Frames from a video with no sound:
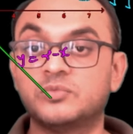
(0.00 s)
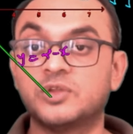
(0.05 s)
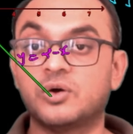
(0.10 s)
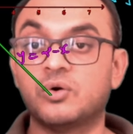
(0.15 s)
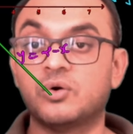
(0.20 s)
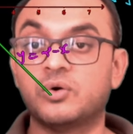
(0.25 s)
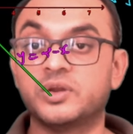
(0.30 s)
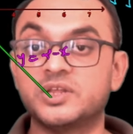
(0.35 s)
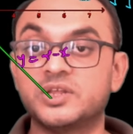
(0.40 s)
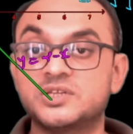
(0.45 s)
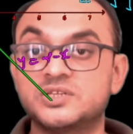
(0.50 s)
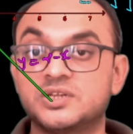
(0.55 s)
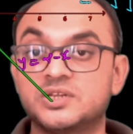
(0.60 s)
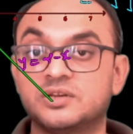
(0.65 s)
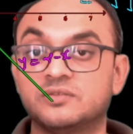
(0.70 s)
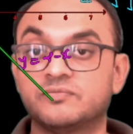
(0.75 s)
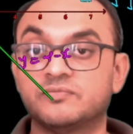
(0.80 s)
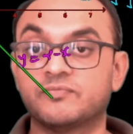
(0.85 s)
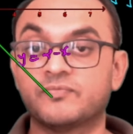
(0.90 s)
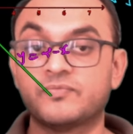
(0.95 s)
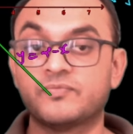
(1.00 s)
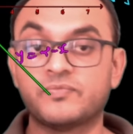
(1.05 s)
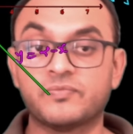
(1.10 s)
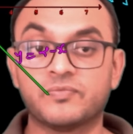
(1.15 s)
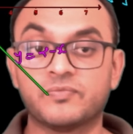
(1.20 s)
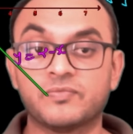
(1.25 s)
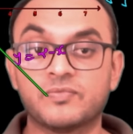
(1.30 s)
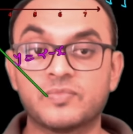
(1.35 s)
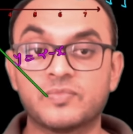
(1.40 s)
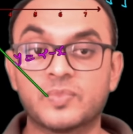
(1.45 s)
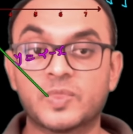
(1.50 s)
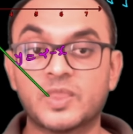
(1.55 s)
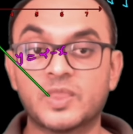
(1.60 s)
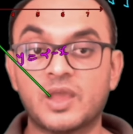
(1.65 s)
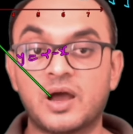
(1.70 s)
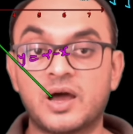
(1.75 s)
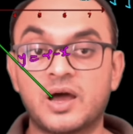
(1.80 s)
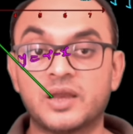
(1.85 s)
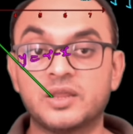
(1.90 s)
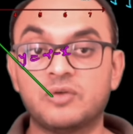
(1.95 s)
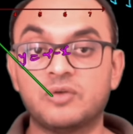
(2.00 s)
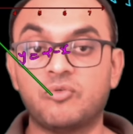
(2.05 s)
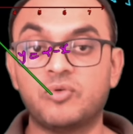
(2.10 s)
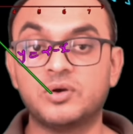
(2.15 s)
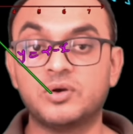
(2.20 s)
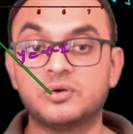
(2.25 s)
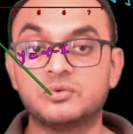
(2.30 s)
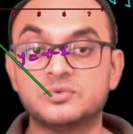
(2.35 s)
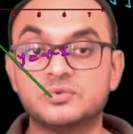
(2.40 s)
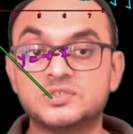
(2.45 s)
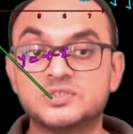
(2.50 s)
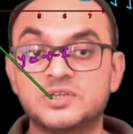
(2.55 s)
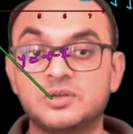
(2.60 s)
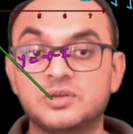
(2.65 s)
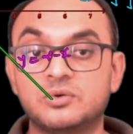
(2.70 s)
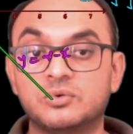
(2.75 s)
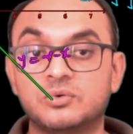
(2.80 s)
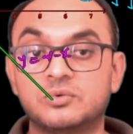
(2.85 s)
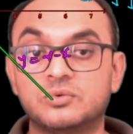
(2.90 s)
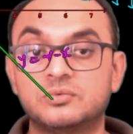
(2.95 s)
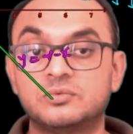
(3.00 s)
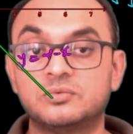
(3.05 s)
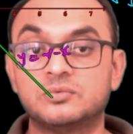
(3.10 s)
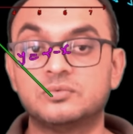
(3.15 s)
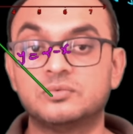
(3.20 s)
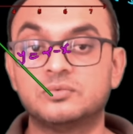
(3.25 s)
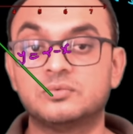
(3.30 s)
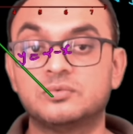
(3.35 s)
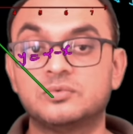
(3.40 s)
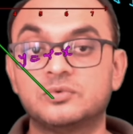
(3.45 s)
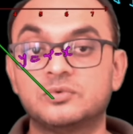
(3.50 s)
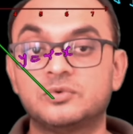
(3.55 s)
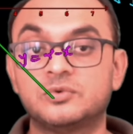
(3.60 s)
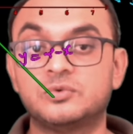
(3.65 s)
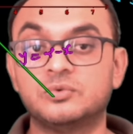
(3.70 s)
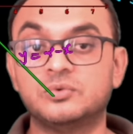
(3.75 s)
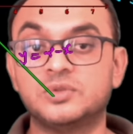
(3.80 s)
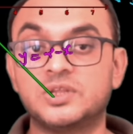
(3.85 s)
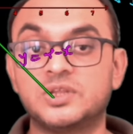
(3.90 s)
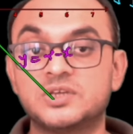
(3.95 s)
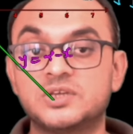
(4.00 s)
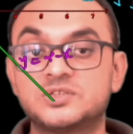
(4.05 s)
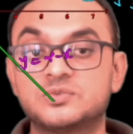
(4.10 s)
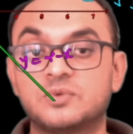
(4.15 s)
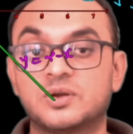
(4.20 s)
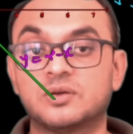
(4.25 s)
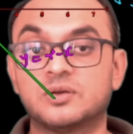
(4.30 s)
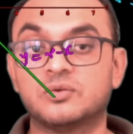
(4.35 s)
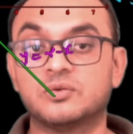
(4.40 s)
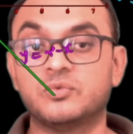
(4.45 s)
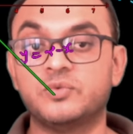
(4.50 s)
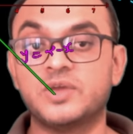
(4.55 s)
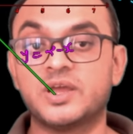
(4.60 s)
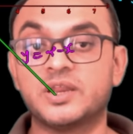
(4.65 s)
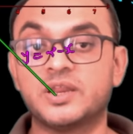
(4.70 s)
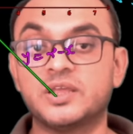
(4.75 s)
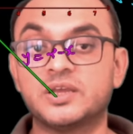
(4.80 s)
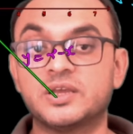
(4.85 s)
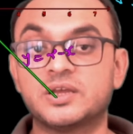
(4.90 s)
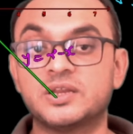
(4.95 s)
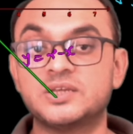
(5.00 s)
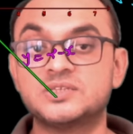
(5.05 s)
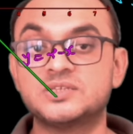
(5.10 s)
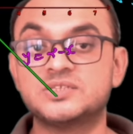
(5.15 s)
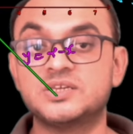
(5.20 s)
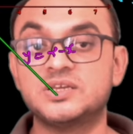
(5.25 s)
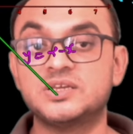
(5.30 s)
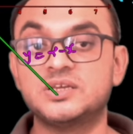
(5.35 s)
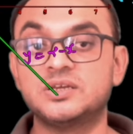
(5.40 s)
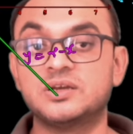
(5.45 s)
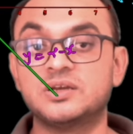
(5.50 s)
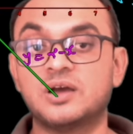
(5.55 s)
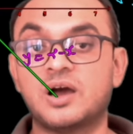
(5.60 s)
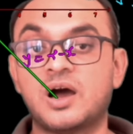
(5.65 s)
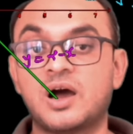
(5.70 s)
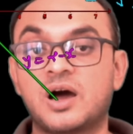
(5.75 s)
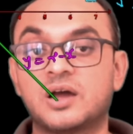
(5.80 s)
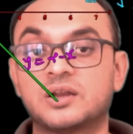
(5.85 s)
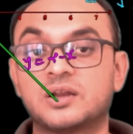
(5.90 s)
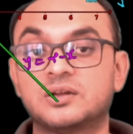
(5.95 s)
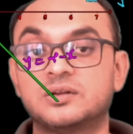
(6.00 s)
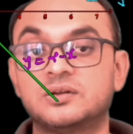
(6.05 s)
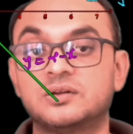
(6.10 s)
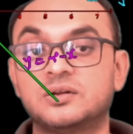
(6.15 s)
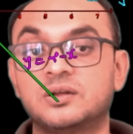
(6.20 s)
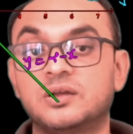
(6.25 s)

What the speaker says: the origin, r equal to 0 to this one. We are increasing r.